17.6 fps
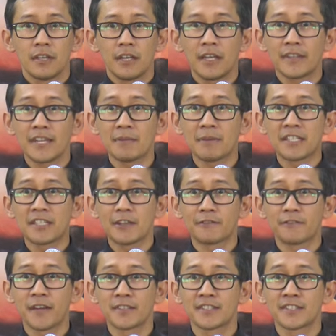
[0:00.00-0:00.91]
and then, my dear
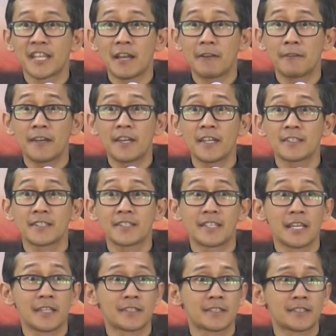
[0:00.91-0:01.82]
friends, there is
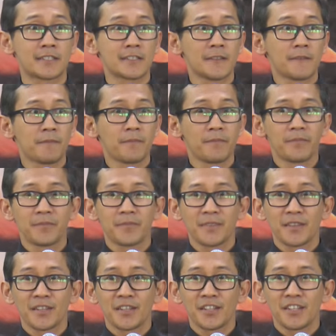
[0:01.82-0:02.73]
this,
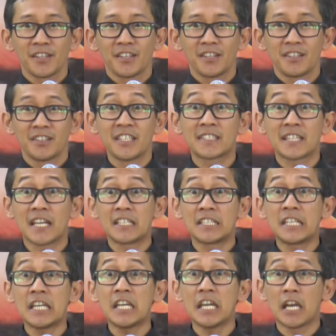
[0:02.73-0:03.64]
this
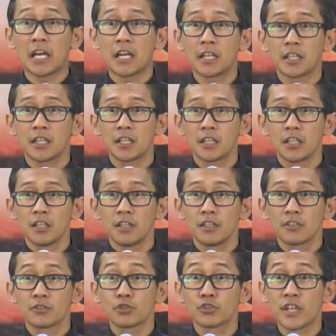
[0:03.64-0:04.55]
idea
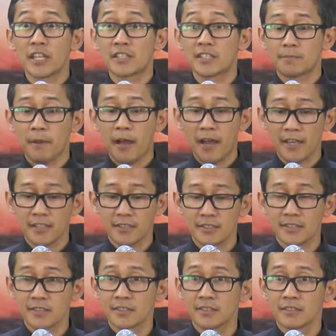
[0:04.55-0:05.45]
to send
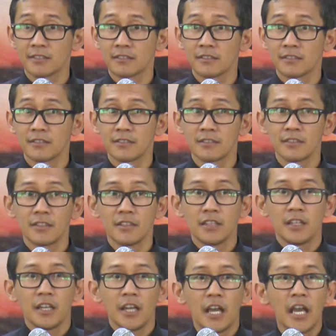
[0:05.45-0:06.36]
spies.
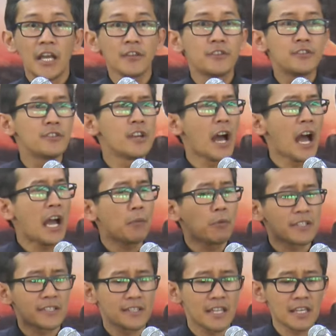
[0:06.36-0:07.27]
And I
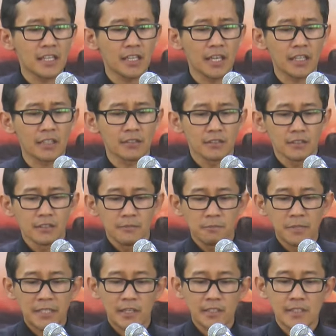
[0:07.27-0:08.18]
was thinking,
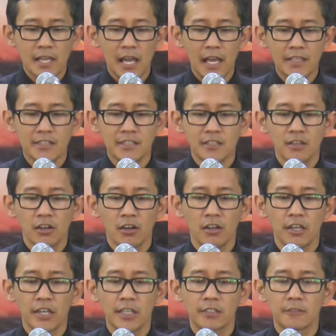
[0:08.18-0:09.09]
because I
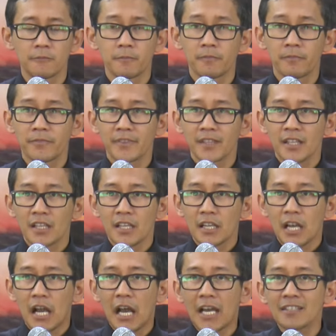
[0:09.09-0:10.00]
saw in
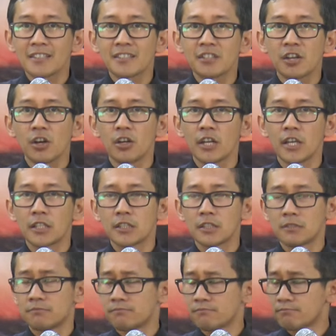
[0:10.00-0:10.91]
I saw
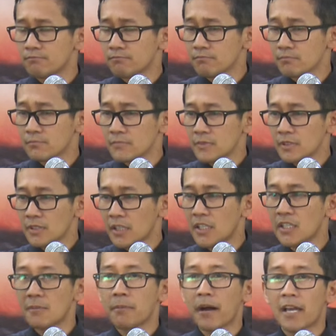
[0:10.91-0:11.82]
in
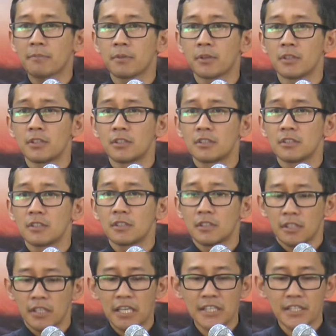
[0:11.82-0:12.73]
in the Bible,
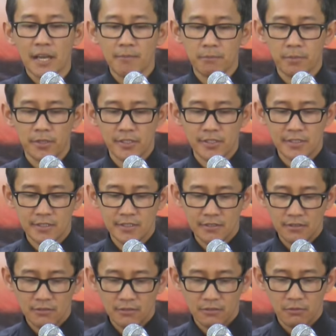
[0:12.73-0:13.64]
in
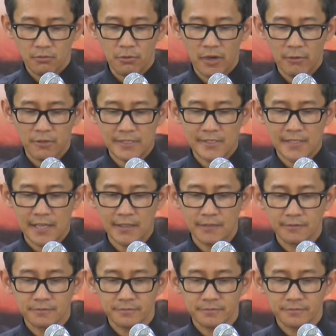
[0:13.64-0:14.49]
Numbers, where was that?